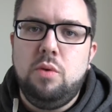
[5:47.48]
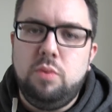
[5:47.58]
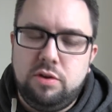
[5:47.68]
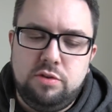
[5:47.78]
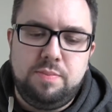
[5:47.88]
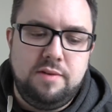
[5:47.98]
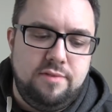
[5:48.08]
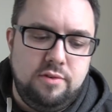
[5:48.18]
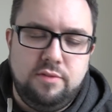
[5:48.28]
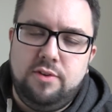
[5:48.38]
This has been
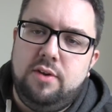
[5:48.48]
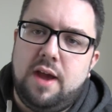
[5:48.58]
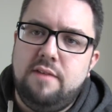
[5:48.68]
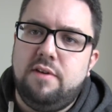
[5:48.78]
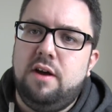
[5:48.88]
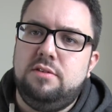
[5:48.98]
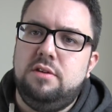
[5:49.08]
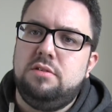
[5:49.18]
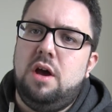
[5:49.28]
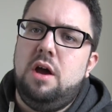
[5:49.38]
Food Review UK
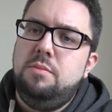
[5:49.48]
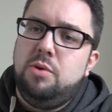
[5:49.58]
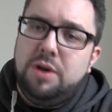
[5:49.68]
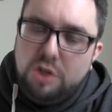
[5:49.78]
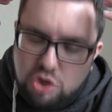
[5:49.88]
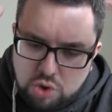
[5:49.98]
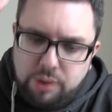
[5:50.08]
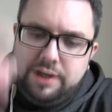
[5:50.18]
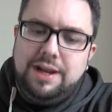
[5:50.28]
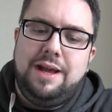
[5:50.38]
Versus. I hope you
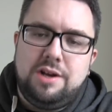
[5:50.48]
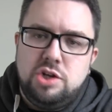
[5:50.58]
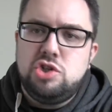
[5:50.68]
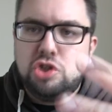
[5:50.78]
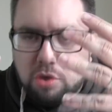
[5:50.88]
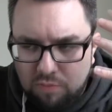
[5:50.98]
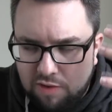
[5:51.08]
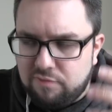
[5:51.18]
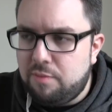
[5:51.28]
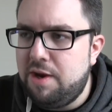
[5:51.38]
enjoyed it. Consume the
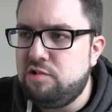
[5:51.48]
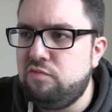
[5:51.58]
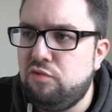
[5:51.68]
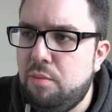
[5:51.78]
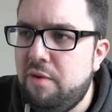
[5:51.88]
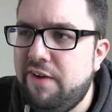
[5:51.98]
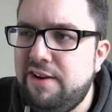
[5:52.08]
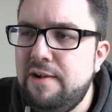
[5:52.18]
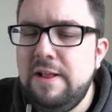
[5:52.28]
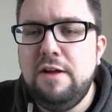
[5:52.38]
information from
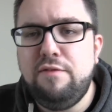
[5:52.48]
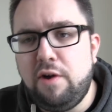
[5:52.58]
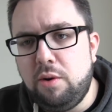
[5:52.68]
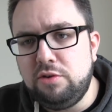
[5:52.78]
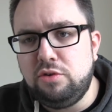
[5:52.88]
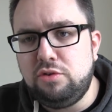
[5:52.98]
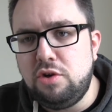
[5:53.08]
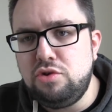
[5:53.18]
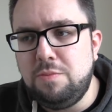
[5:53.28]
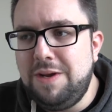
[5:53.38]
within. Follow us on
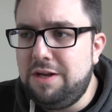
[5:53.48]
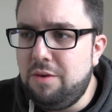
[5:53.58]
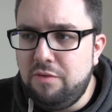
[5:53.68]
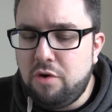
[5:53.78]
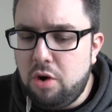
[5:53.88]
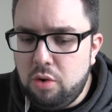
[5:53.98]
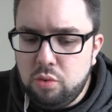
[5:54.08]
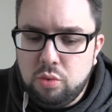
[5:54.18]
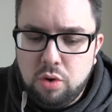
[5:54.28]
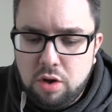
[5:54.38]
social media. We've got
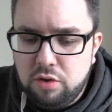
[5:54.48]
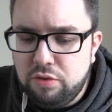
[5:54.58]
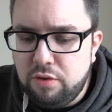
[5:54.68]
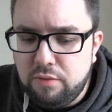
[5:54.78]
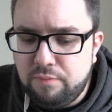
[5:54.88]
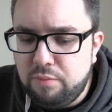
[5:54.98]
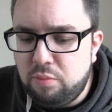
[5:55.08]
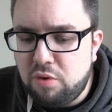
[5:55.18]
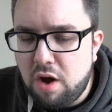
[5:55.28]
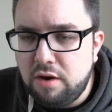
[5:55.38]
all the
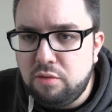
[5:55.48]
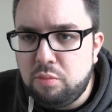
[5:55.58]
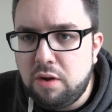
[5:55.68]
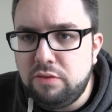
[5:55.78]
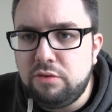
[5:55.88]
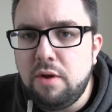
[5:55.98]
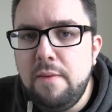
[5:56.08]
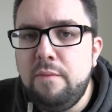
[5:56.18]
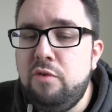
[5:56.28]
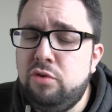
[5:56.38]
kind of ones.
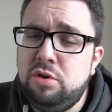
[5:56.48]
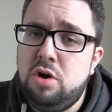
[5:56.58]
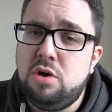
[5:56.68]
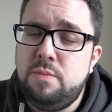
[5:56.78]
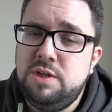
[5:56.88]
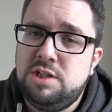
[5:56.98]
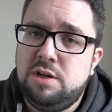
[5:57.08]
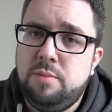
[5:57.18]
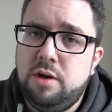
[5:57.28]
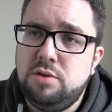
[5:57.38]
We've also got a comedy
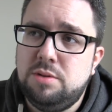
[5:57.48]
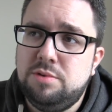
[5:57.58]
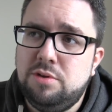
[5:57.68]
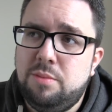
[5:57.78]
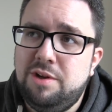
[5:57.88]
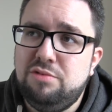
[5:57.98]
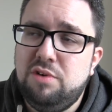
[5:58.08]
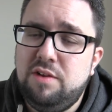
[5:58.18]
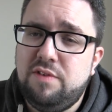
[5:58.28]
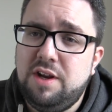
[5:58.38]
channel, Michael Jameson Comedy. It's
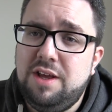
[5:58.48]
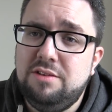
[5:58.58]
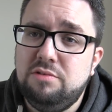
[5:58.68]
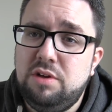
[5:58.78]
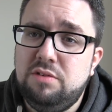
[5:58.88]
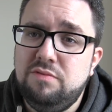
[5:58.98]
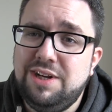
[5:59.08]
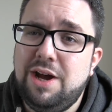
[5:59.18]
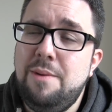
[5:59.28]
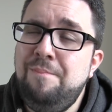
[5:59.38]
really funny. Here's a recent video.